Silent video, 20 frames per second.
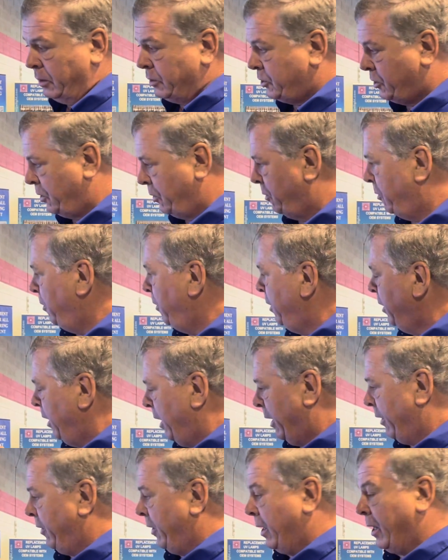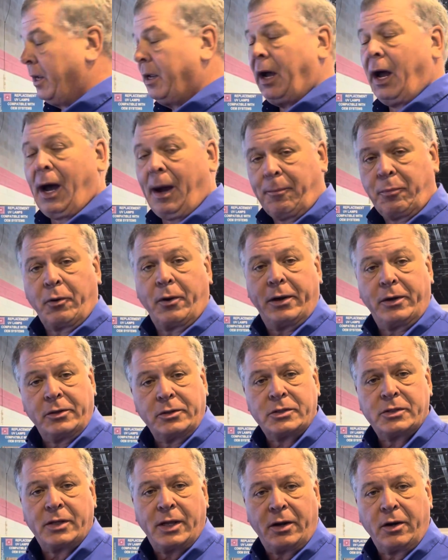to the
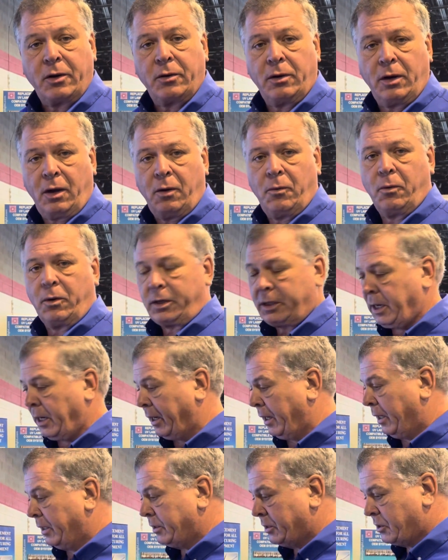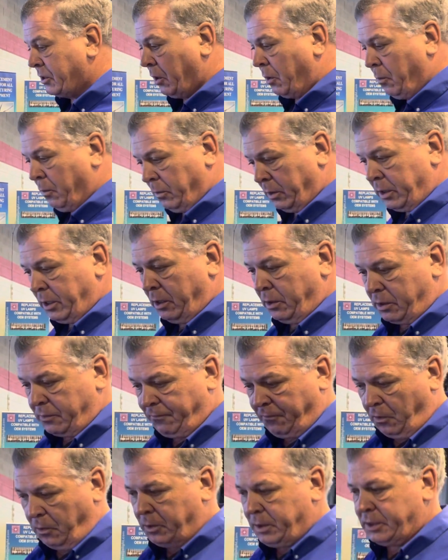operators that are working it. So we're going to
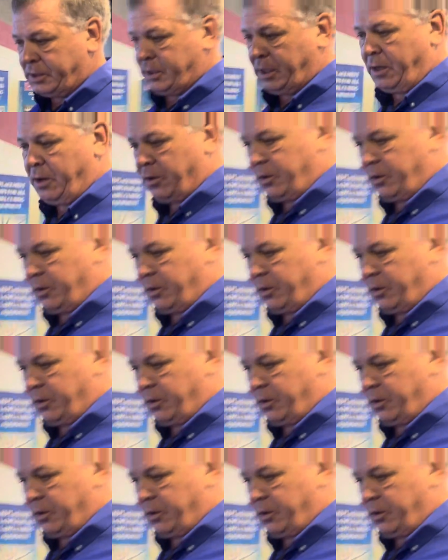focus on our